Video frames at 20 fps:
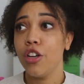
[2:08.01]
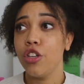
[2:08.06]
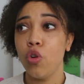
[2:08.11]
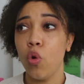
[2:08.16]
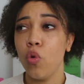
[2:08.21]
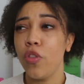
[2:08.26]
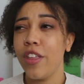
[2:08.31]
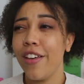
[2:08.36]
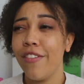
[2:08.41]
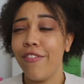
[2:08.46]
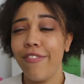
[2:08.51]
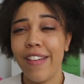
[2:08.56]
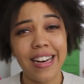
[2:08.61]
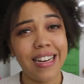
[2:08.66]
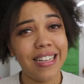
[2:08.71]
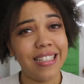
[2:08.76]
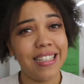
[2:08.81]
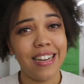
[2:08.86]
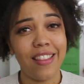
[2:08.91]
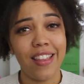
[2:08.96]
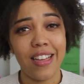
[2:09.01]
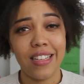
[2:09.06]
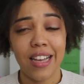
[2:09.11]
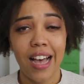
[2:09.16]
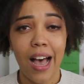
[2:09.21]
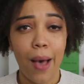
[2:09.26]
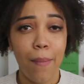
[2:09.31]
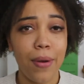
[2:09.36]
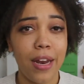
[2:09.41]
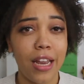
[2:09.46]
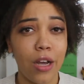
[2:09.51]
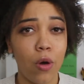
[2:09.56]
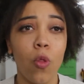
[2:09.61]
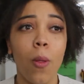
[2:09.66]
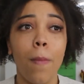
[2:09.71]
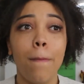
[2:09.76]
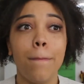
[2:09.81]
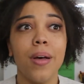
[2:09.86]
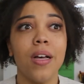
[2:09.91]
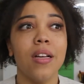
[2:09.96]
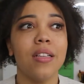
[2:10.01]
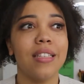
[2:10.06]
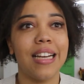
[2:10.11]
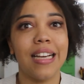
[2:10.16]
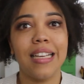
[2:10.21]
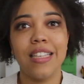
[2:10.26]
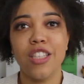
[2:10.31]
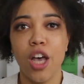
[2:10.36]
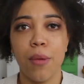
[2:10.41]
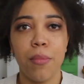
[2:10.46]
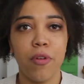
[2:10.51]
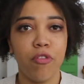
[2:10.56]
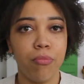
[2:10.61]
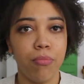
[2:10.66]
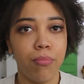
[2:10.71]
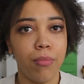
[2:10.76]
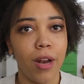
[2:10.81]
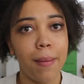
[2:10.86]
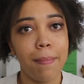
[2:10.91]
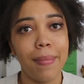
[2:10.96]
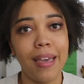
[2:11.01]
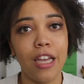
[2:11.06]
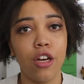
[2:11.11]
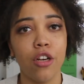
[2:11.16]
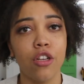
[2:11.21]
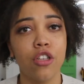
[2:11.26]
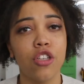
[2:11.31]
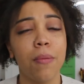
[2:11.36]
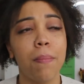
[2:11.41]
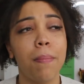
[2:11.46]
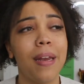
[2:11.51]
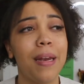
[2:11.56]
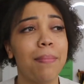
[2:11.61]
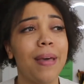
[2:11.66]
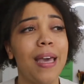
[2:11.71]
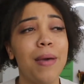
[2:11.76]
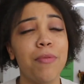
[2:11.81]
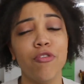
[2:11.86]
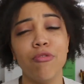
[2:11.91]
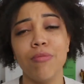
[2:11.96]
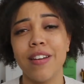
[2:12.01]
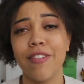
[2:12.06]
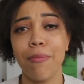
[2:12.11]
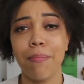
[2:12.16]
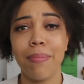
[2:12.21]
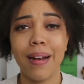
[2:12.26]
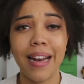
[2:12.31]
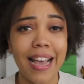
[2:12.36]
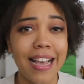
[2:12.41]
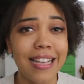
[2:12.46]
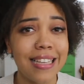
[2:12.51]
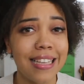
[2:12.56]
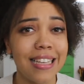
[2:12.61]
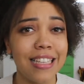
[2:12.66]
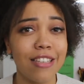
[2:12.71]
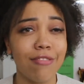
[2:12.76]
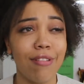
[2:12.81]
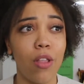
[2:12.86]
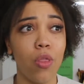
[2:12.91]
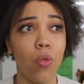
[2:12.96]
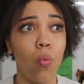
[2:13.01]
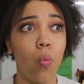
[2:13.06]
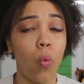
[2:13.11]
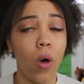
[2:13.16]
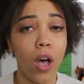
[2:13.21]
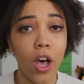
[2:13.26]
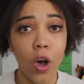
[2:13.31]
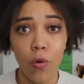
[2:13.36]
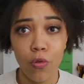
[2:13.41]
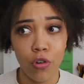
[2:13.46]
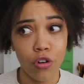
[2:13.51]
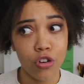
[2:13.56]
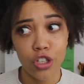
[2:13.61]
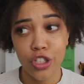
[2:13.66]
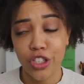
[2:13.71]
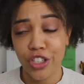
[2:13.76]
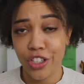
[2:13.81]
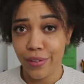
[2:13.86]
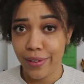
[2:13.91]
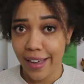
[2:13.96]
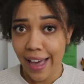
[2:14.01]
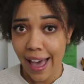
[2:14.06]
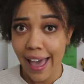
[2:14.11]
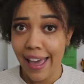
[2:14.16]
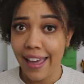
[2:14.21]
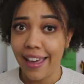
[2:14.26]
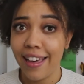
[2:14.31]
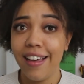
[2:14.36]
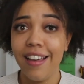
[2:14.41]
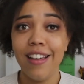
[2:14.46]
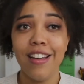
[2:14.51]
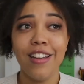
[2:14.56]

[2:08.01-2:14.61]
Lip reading: All the events and things that are happening, all the buzz and excitement from like meeting so many people from different places around the world, not just the UK.